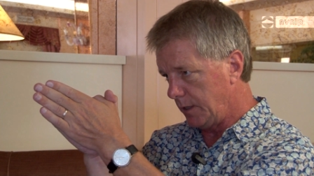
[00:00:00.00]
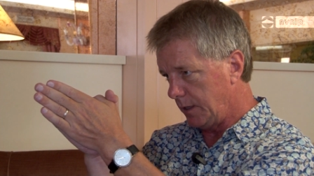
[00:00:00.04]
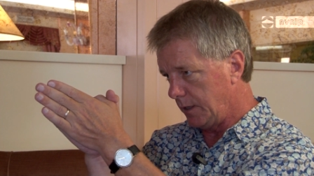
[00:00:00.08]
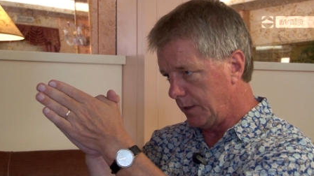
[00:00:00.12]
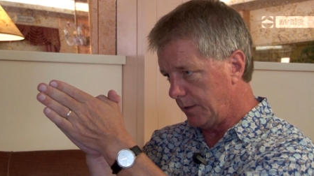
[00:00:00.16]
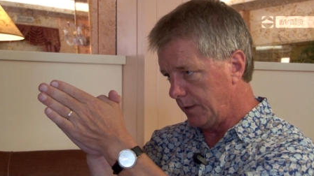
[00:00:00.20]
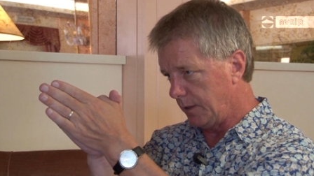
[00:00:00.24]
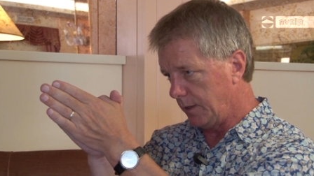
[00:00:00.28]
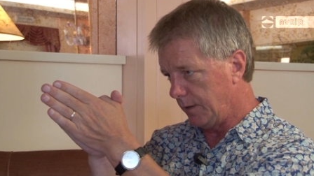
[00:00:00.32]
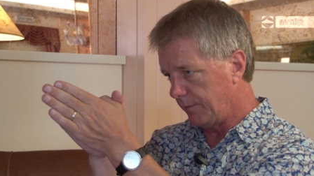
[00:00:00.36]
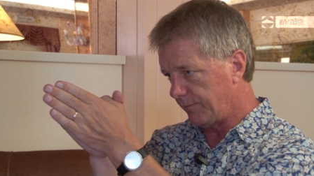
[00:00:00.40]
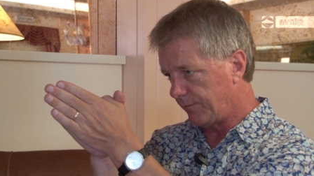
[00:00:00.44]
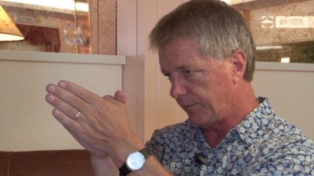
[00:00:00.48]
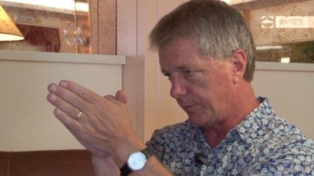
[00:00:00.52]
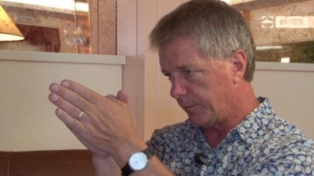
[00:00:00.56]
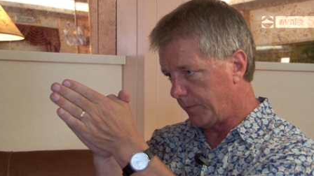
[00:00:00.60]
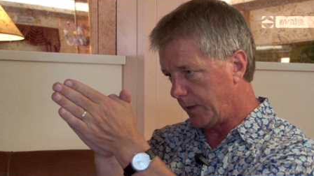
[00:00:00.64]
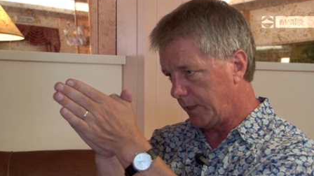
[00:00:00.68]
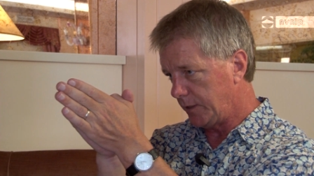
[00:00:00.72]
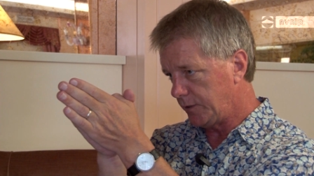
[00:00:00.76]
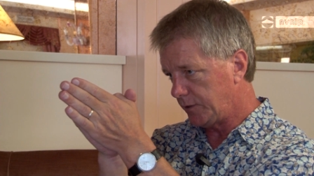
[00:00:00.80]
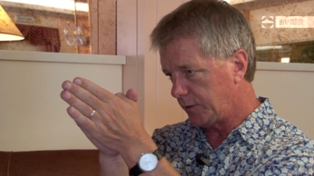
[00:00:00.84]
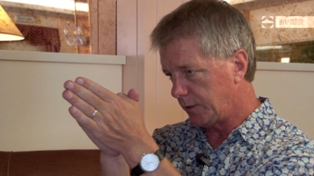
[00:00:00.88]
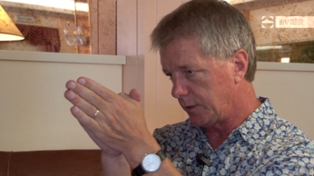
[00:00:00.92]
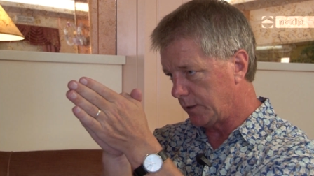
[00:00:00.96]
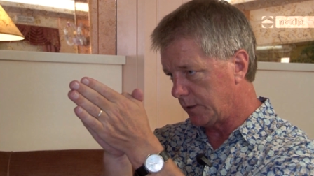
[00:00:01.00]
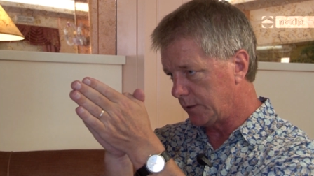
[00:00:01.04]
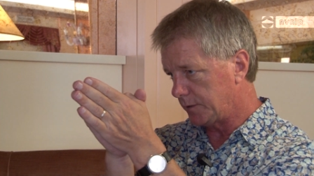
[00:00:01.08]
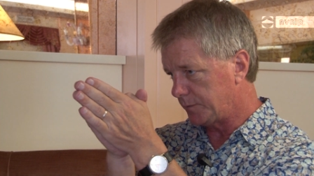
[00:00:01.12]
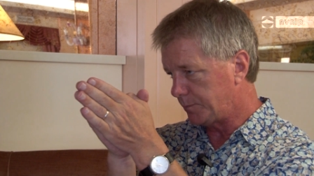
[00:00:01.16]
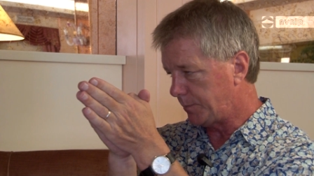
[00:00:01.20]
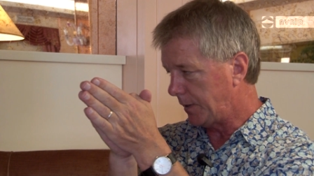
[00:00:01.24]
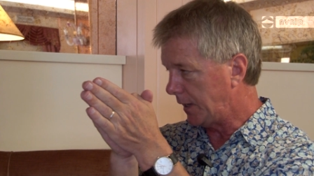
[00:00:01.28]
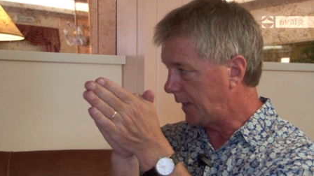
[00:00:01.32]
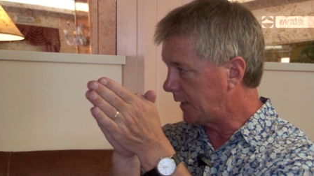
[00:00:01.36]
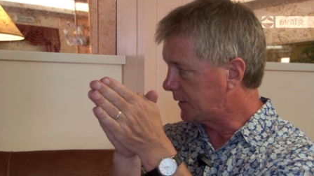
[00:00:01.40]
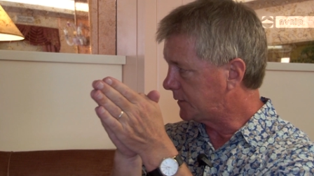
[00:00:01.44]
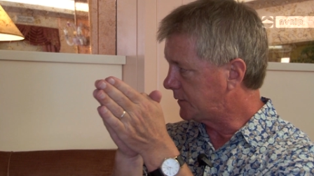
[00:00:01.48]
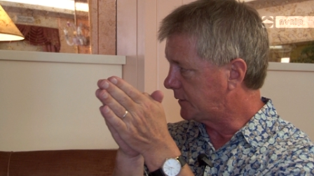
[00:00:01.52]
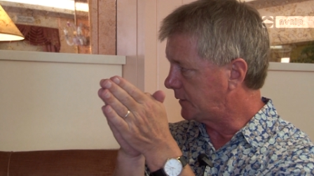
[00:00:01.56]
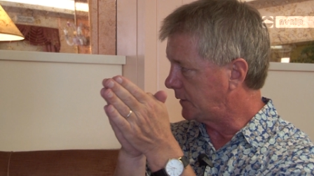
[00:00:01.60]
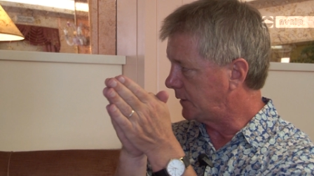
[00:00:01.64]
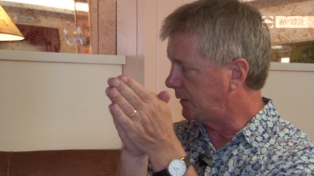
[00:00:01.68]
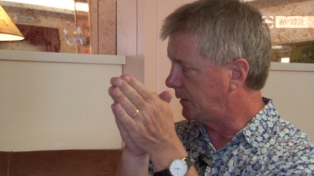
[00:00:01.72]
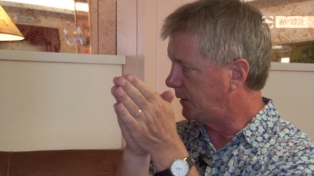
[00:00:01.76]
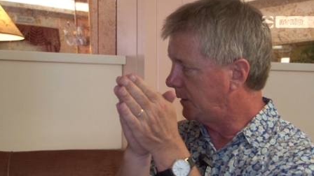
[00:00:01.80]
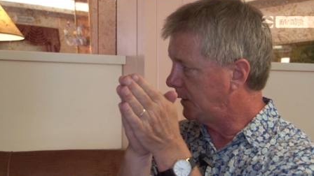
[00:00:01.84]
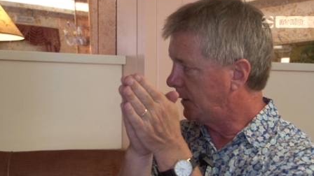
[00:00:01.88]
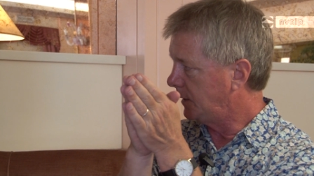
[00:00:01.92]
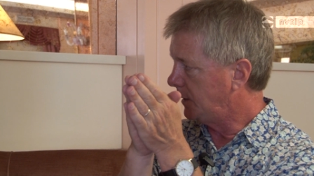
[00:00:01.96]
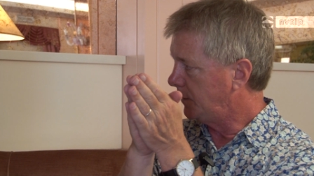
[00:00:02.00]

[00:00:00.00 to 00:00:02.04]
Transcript: and the information is passing